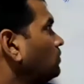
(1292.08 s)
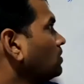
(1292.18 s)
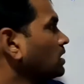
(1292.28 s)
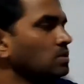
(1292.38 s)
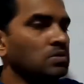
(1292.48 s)

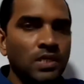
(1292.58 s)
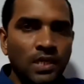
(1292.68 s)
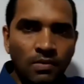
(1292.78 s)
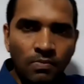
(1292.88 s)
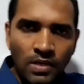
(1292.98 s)
forget,
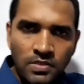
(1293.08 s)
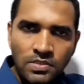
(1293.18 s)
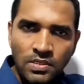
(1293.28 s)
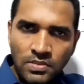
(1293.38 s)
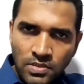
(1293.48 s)
table
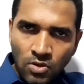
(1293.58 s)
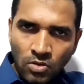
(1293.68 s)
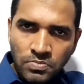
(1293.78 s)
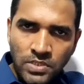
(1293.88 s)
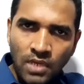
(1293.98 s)
is the
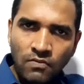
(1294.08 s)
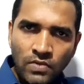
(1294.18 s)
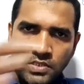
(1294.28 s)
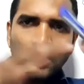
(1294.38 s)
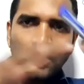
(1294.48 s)
object
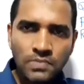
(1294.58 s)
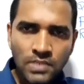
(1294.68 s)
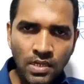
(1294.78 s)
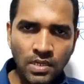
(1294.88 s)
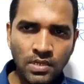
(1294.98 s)
which the
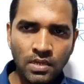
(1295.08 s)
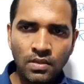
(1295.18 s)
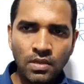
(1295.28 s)
data.